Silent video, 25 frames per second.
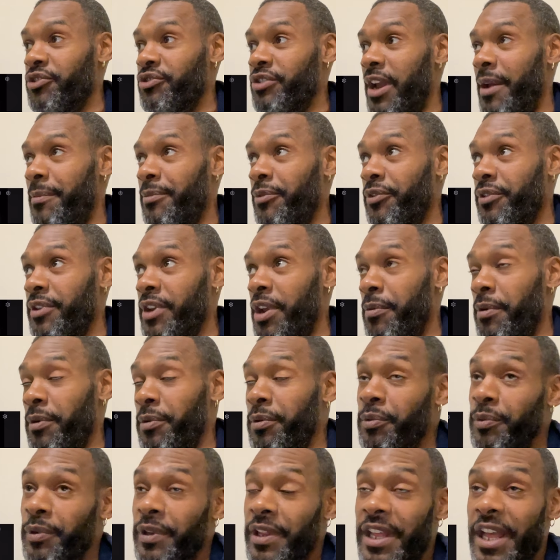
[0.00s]
Trap News Network,
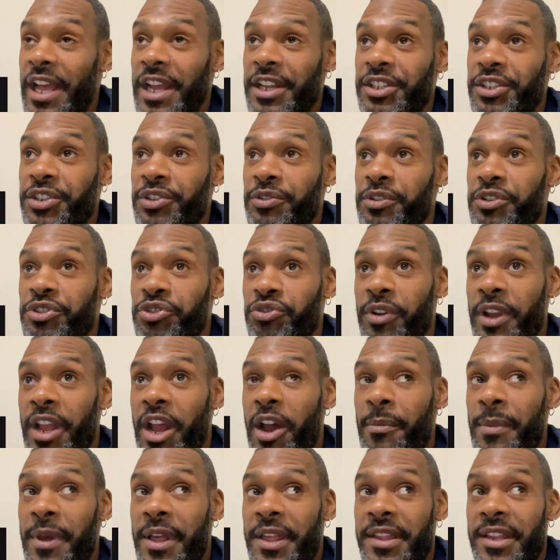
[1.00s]
we really actually do enjoy
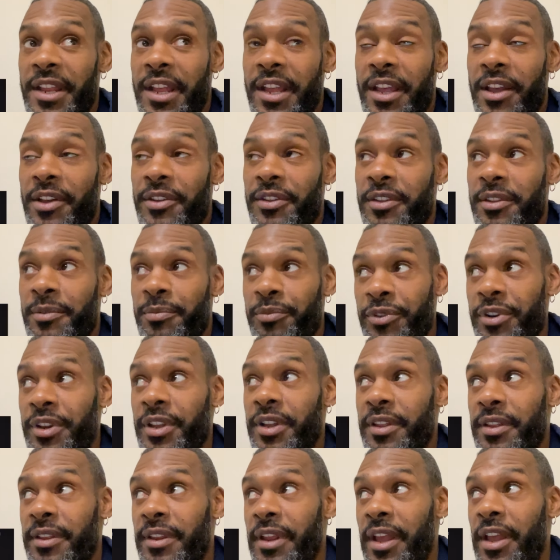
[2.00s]
Outback Steakhouse. It's a pretty
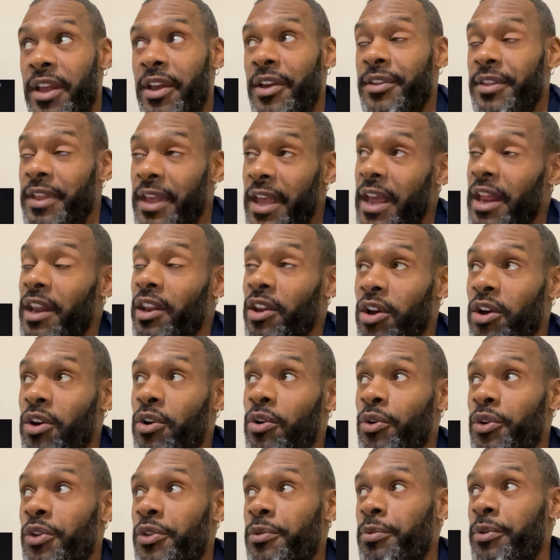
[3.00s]
good steakhouse, and
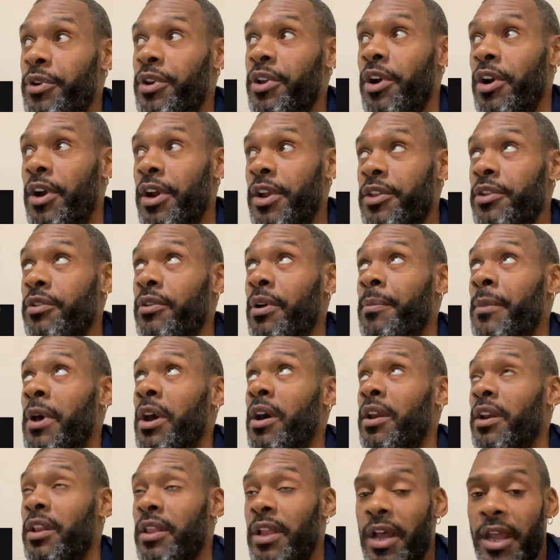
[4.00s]
Longhorn's pretty alright too. I'm not
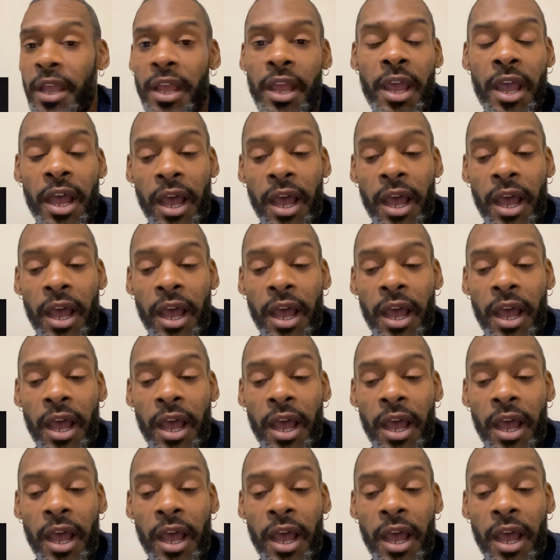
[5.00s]
gonna lie.